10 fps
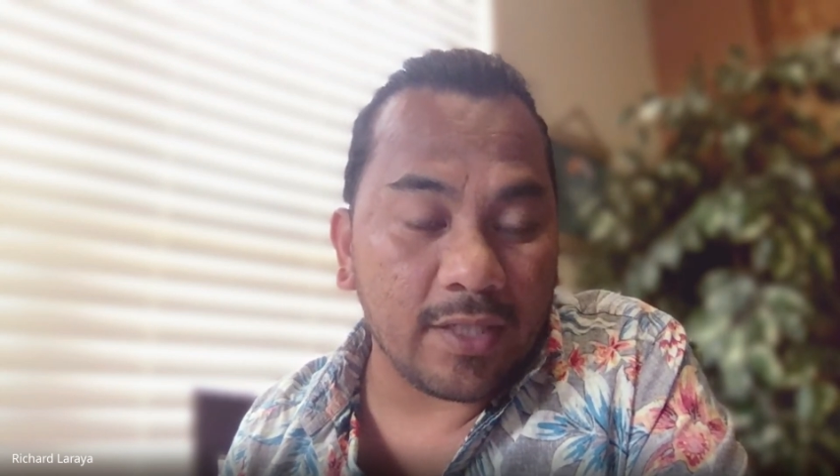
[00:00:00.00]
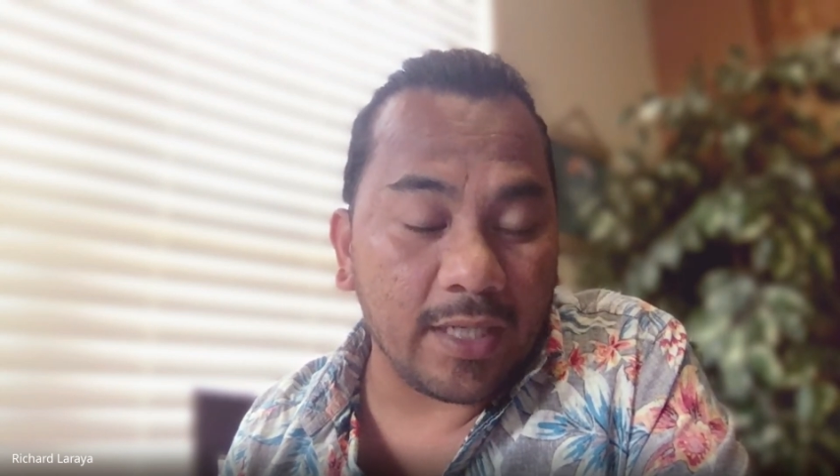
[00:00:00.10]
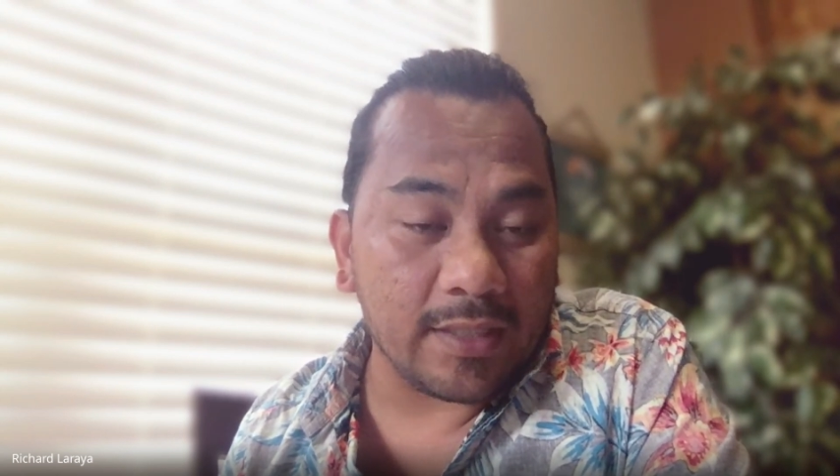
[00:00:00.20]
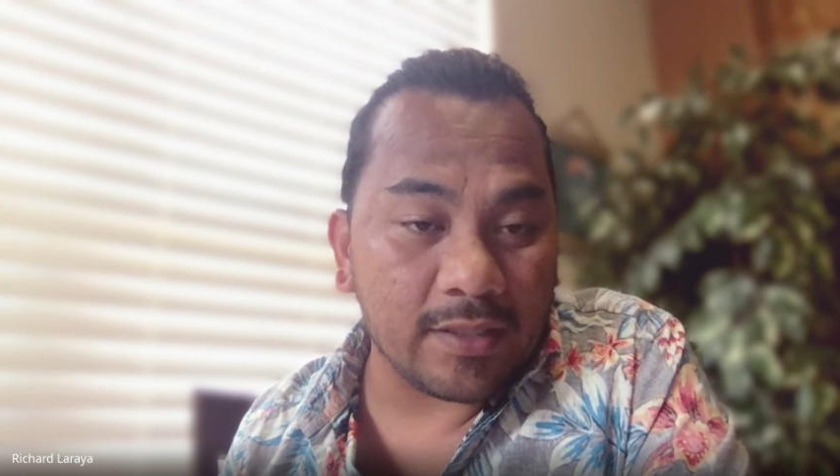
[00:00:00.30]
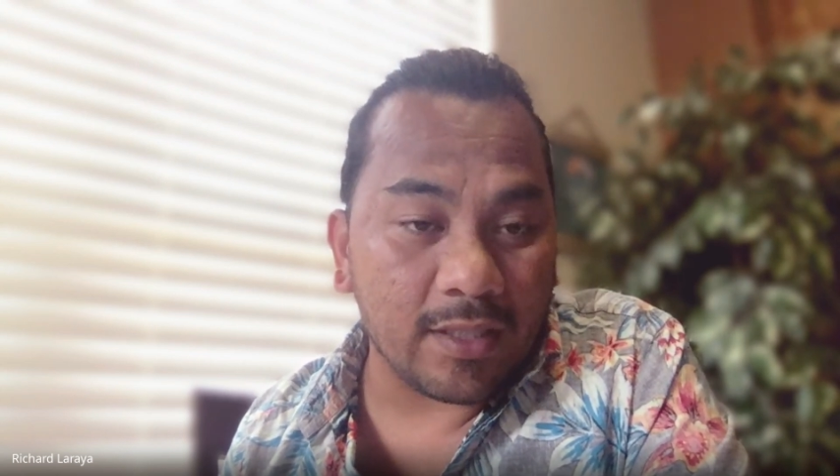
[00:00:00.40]

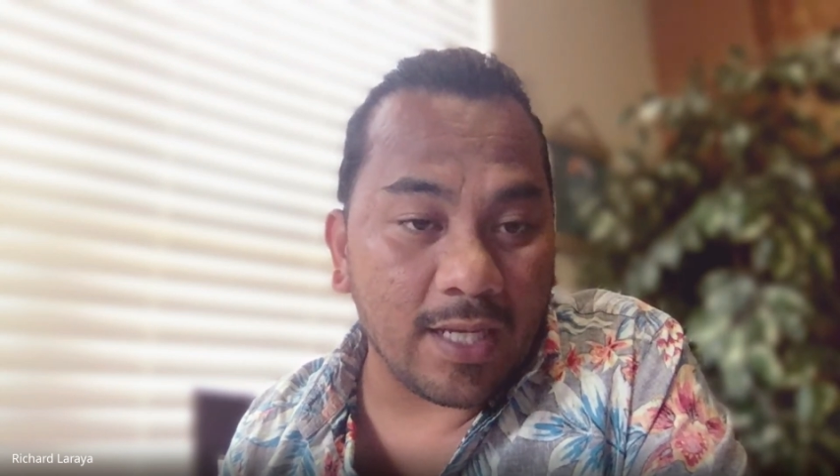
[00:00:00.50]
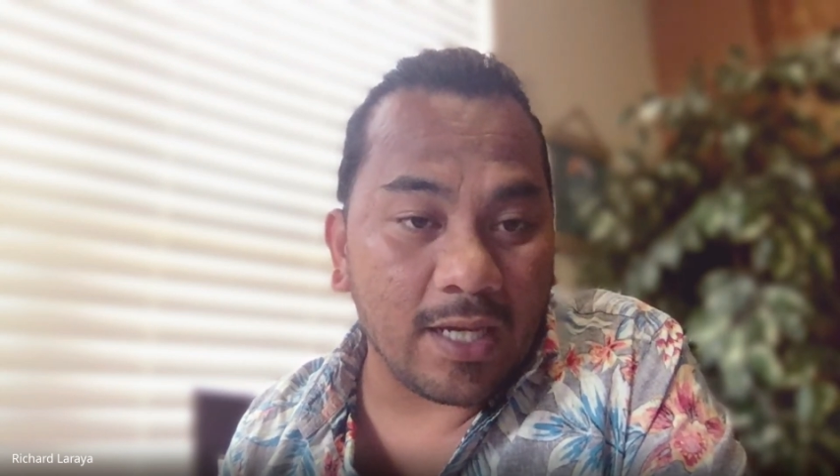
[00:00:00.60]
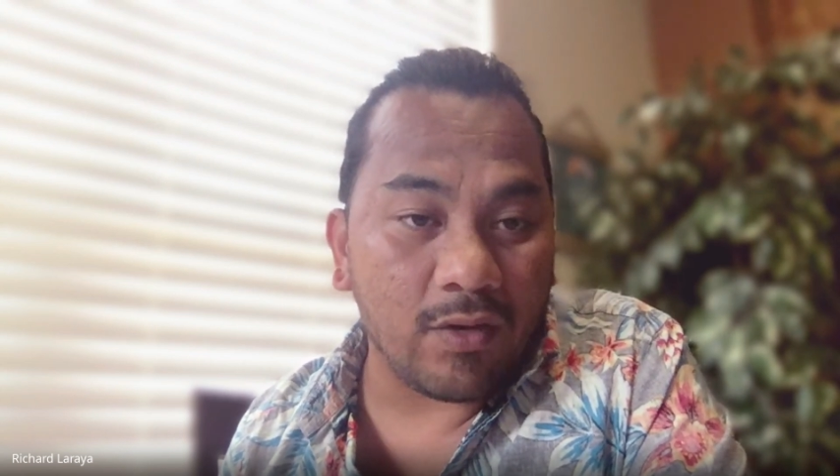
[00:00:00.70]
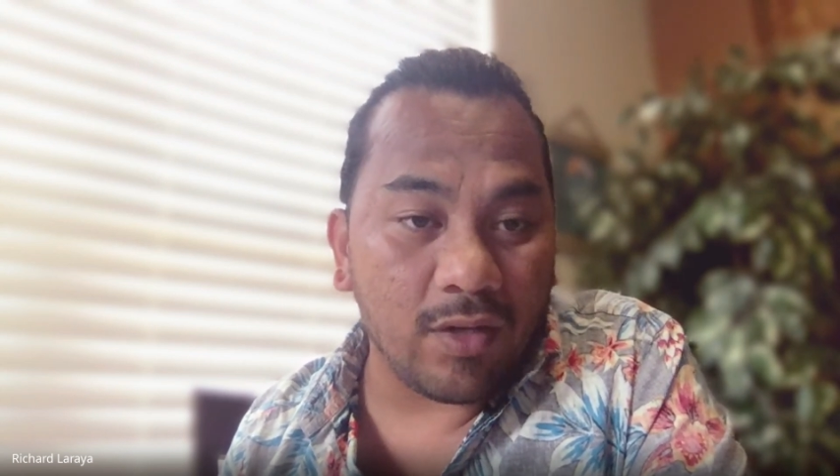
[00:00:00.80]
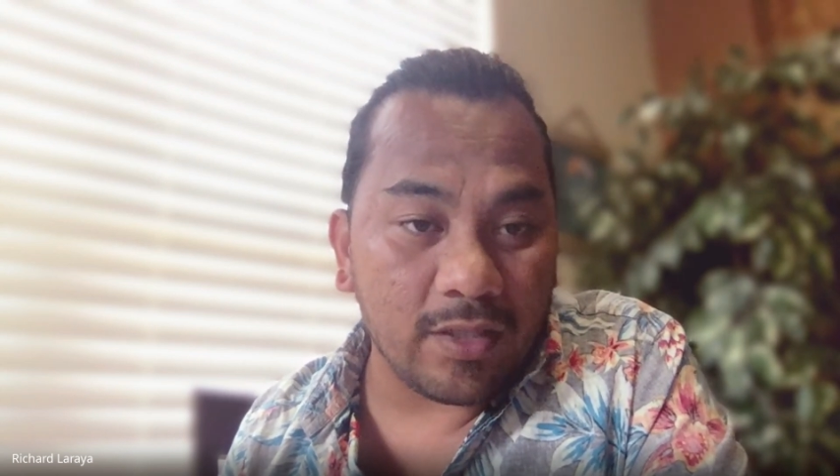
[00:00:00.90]
States
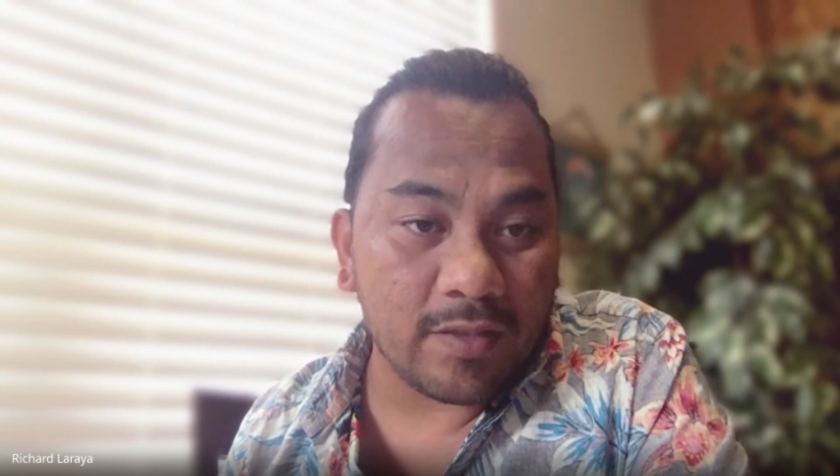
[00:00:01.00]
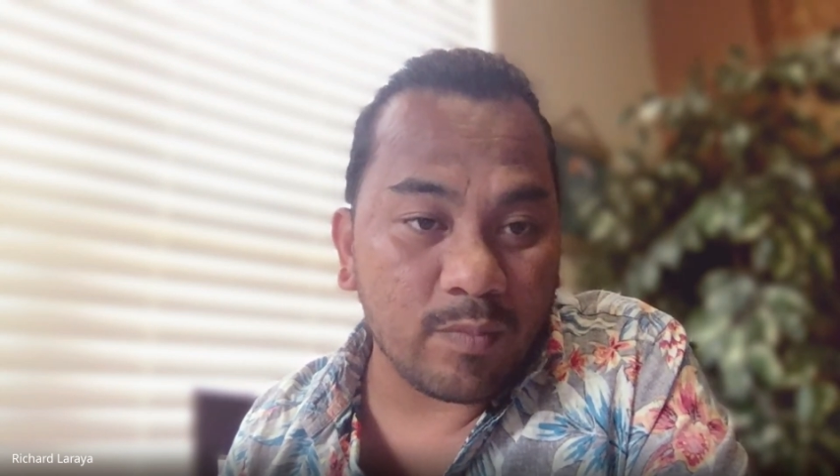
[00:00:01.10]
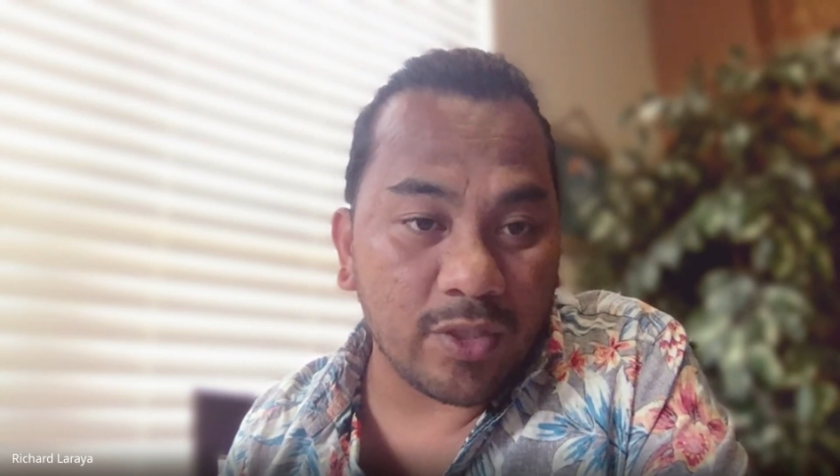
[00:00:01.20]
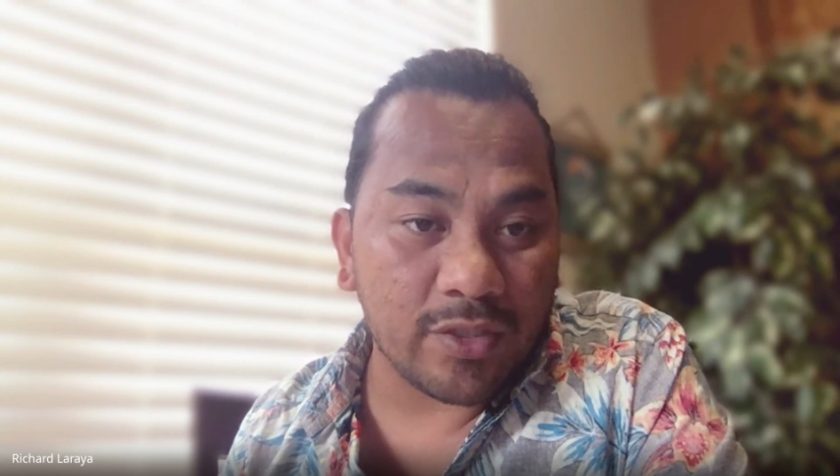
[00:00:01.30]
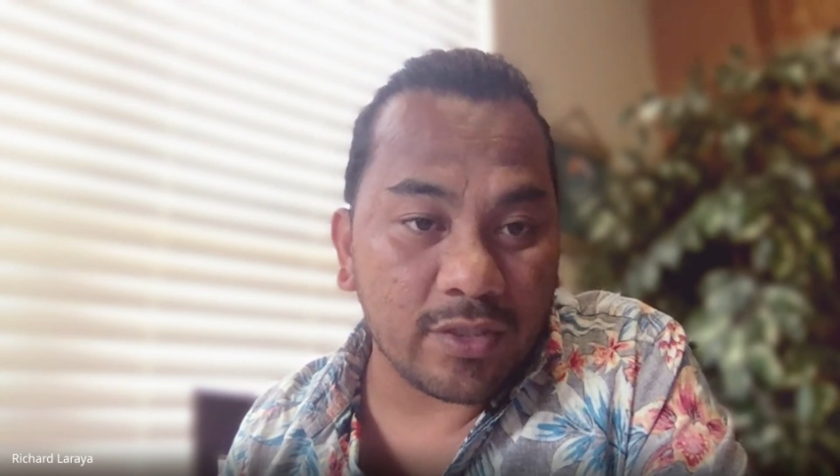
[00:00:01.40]
allow us
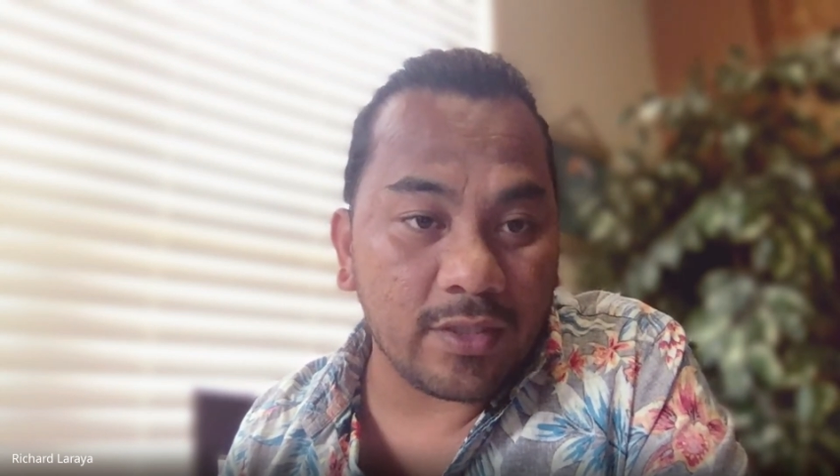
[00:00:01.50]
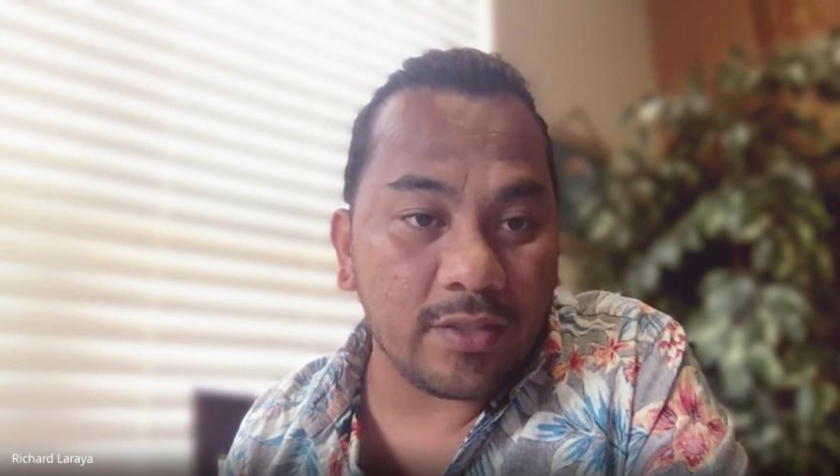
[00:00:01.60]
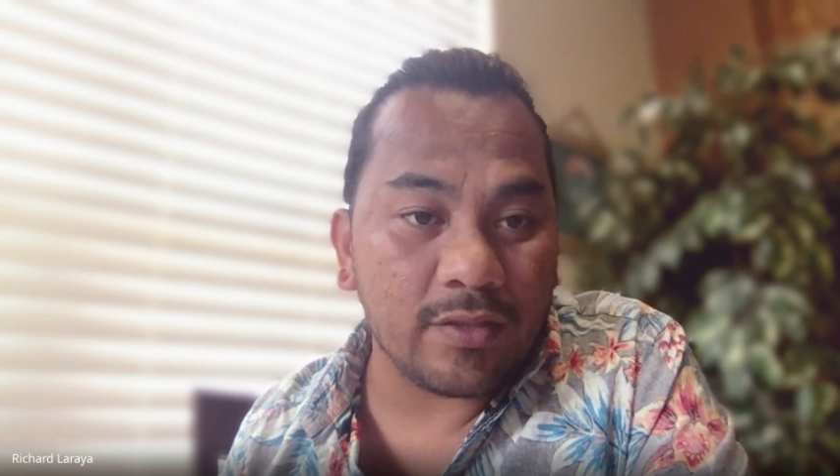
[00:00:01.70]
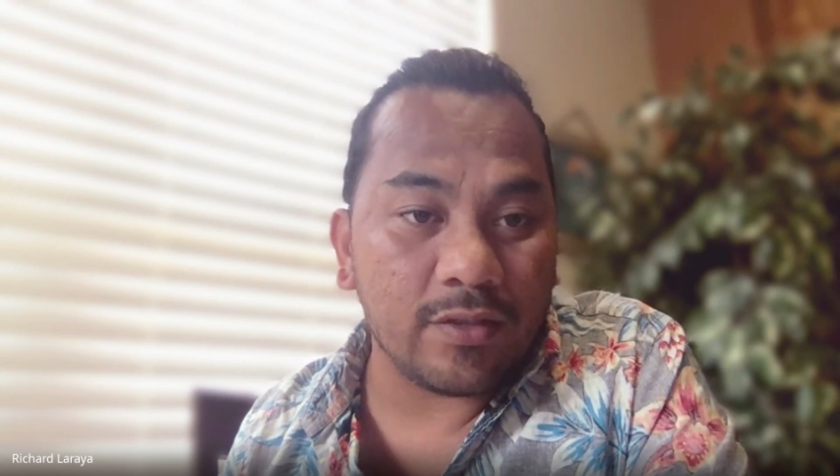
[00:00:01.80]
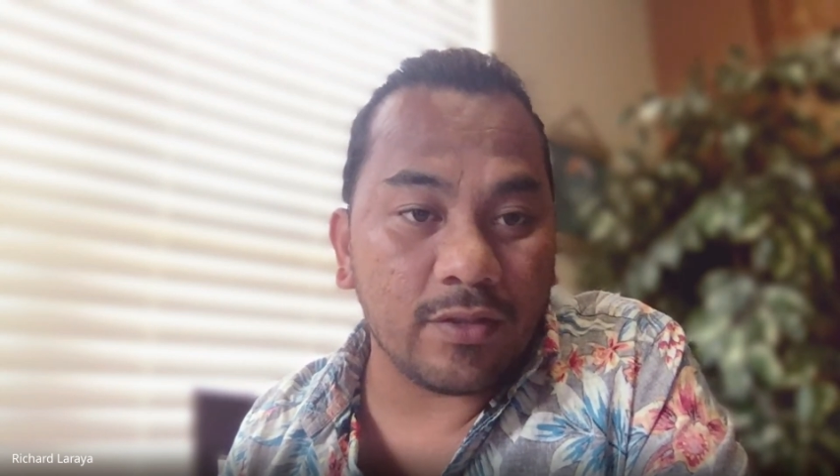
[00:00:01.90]

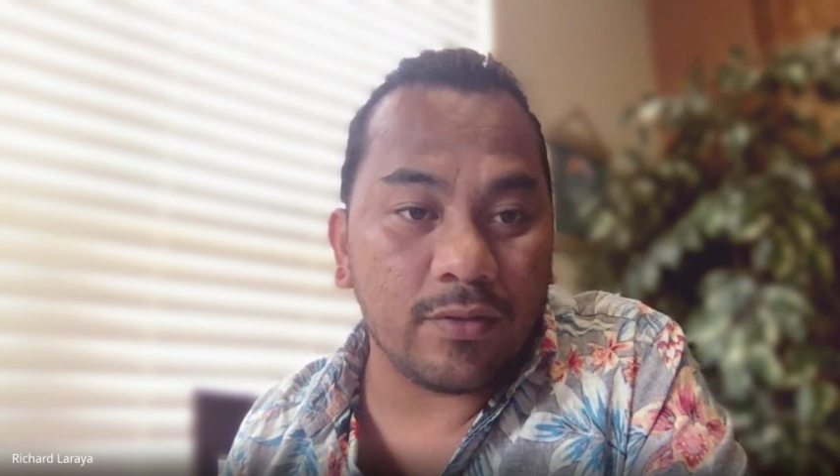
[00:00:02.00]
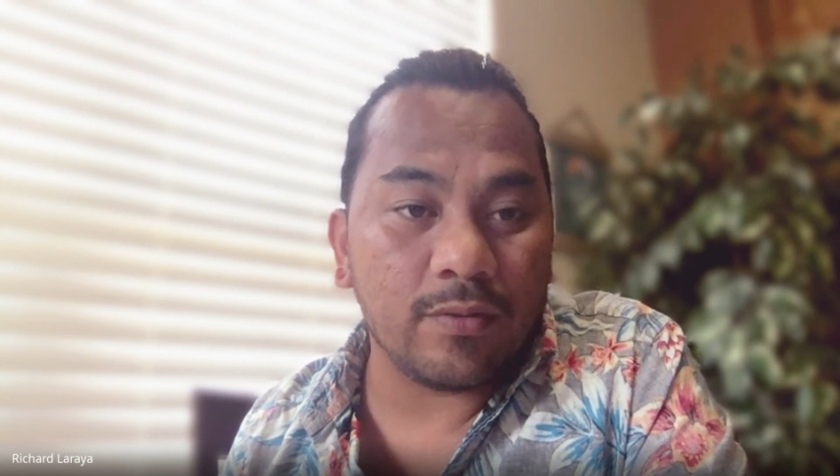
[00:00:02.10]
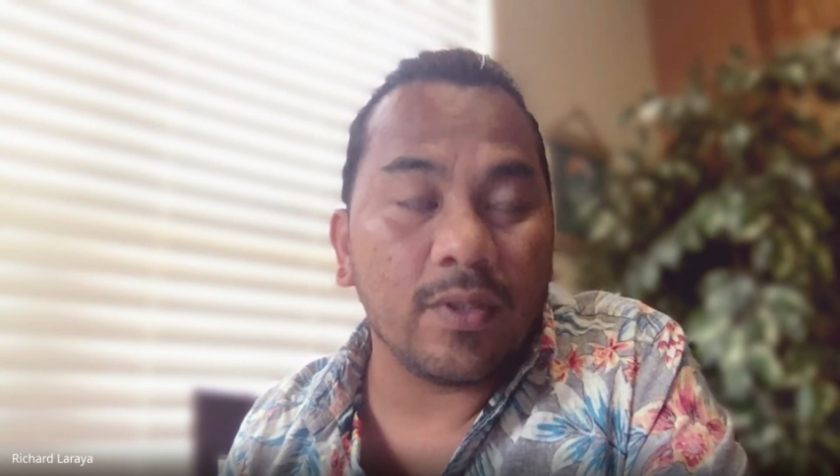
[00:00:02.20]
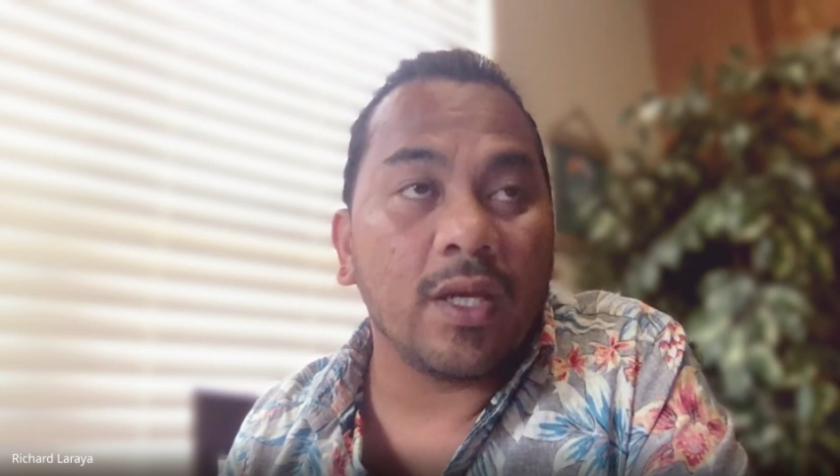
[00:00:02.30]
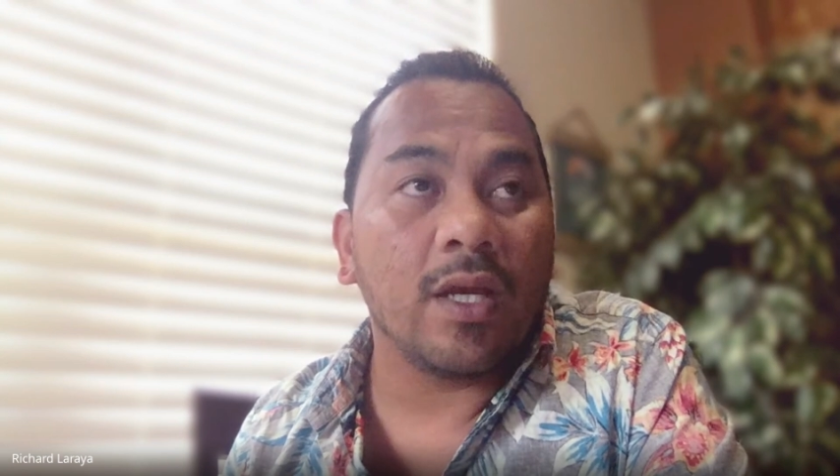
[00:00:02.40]
Marshalls to